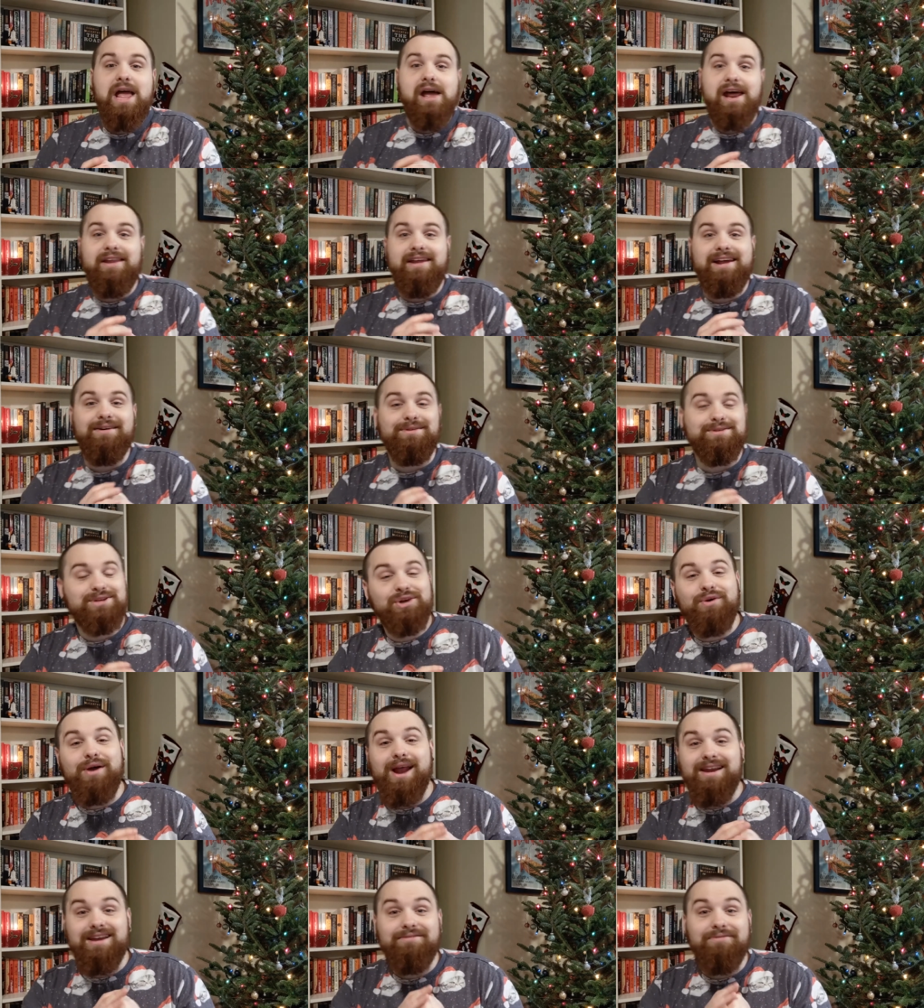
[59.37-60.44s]
And I think it was a
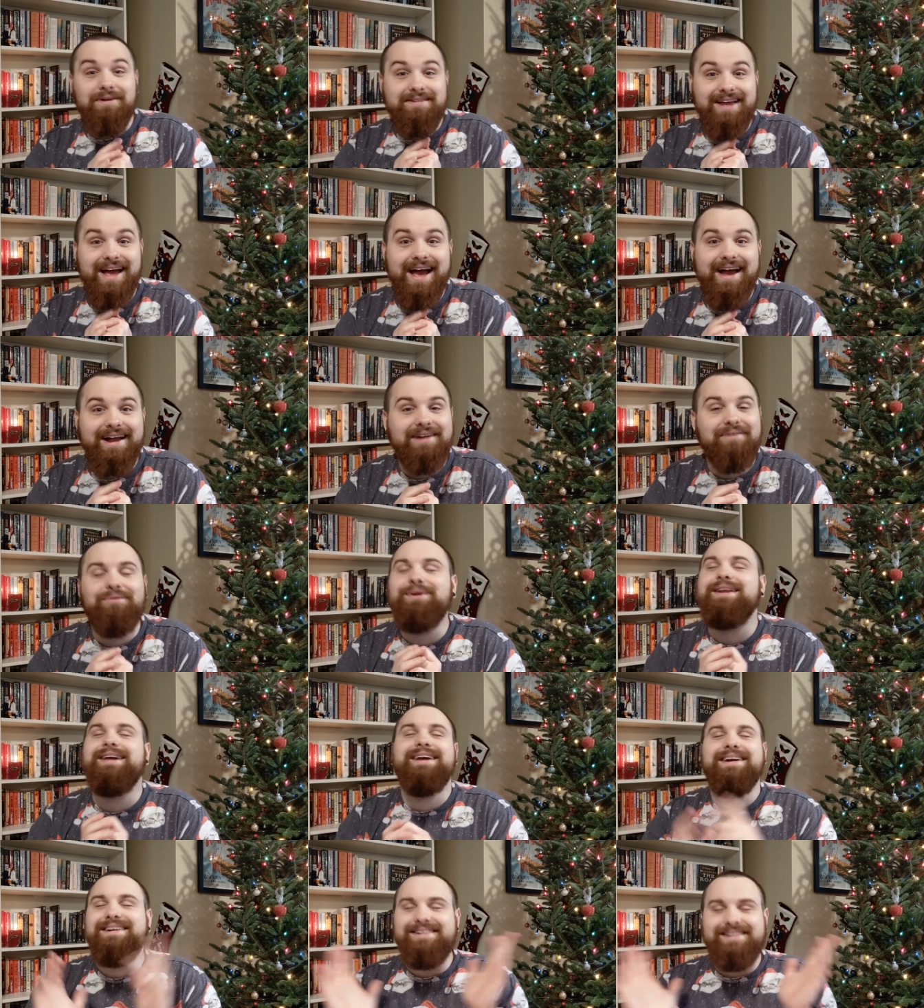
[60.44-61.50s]
great idea for a tag. It
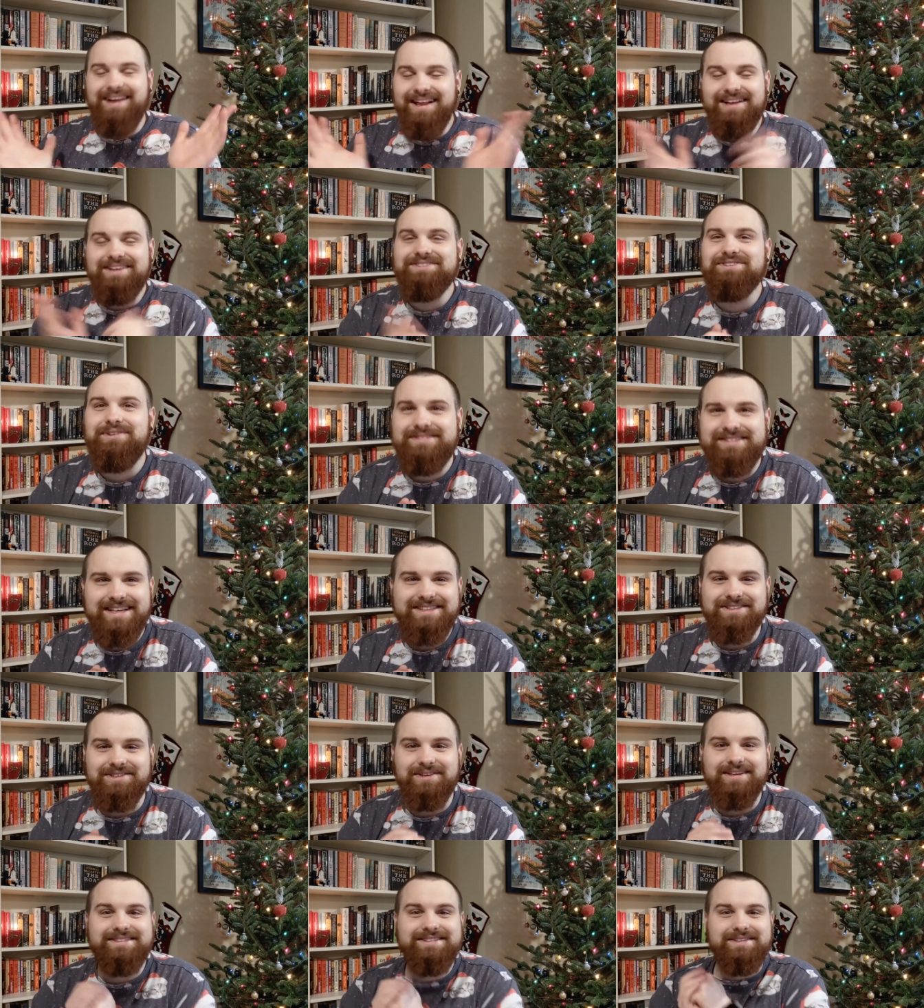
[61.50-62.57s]
really so
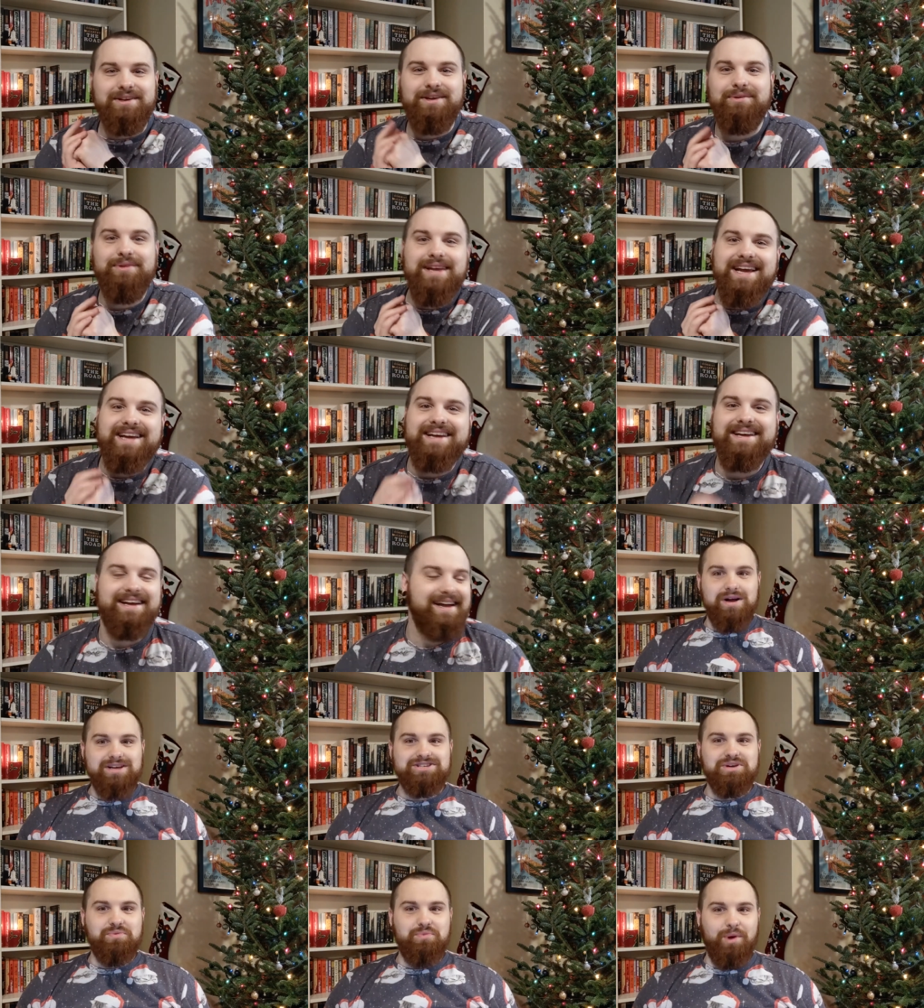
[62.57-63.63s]
seasonal and so unique.
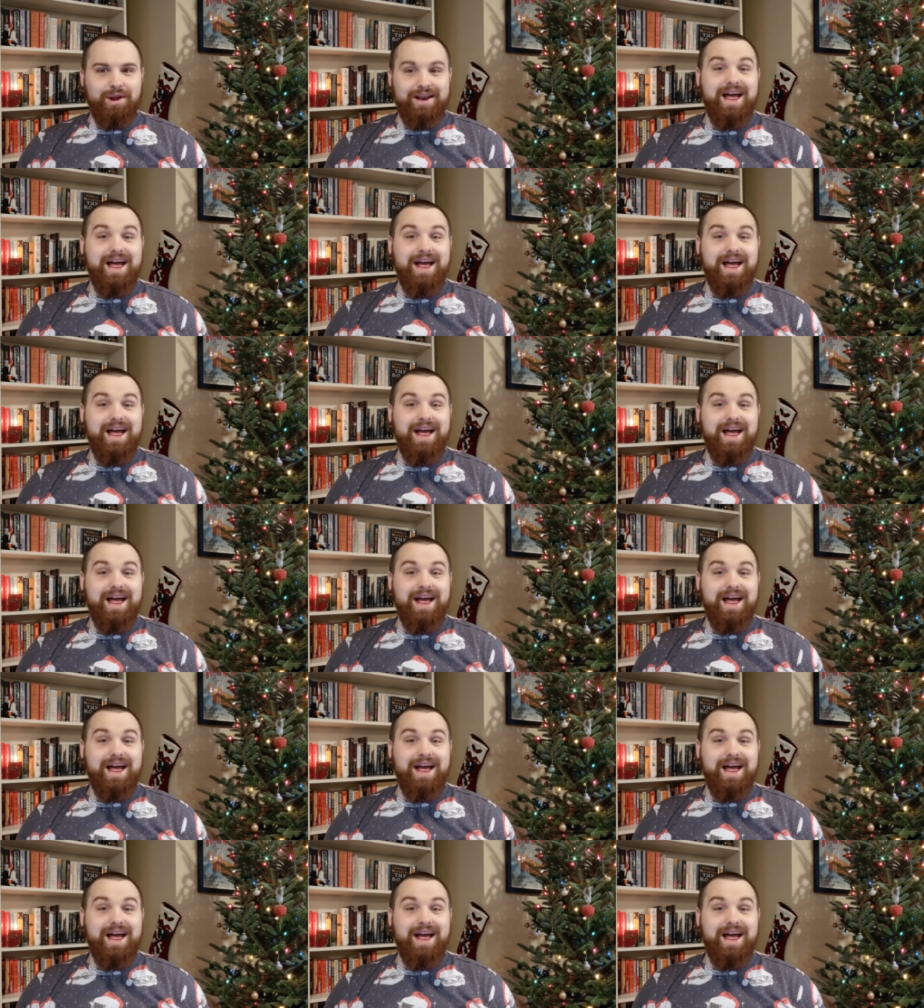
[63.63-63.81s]
Question